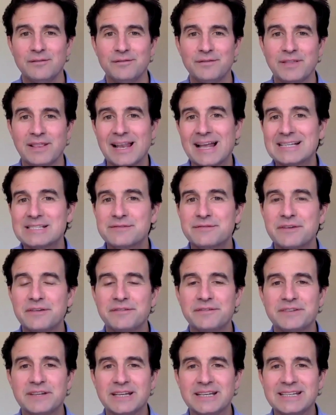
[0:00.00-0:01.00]
For the last
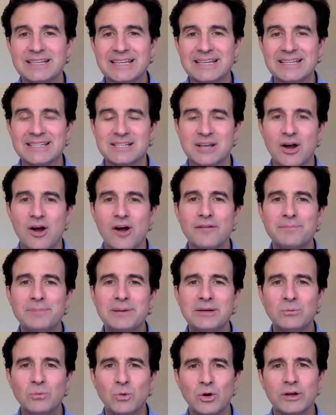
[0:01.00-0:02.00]
15 years, I've
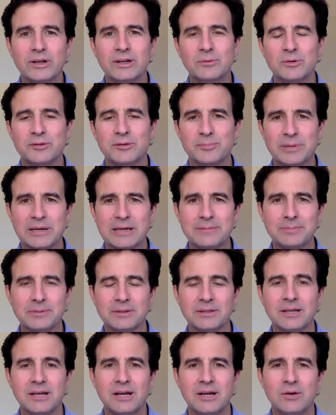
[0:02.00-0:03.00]
been working with
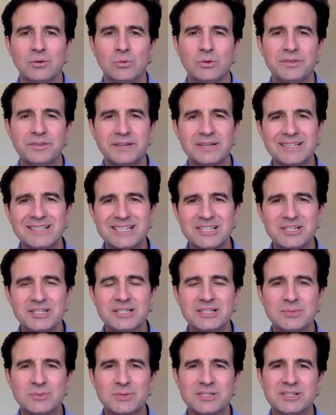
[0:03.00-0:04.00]
people with
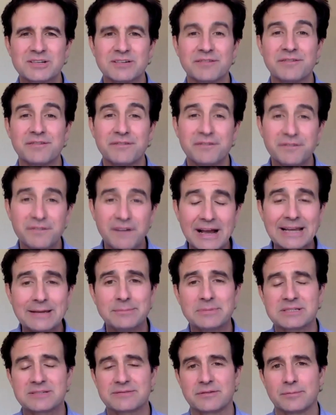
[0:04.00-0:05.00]
conditions which are
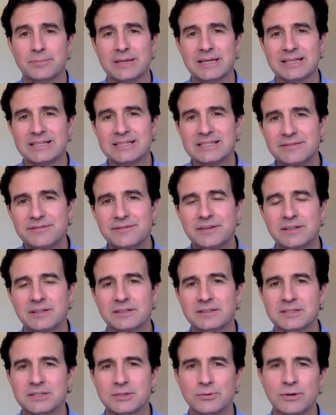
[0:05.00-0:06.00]
famous for being
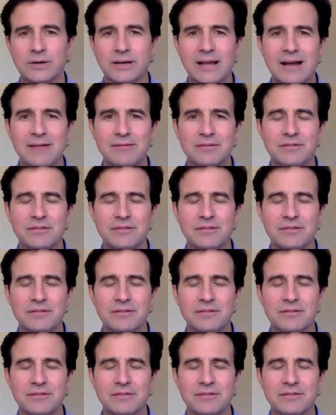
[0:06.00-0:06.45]
difficult to recover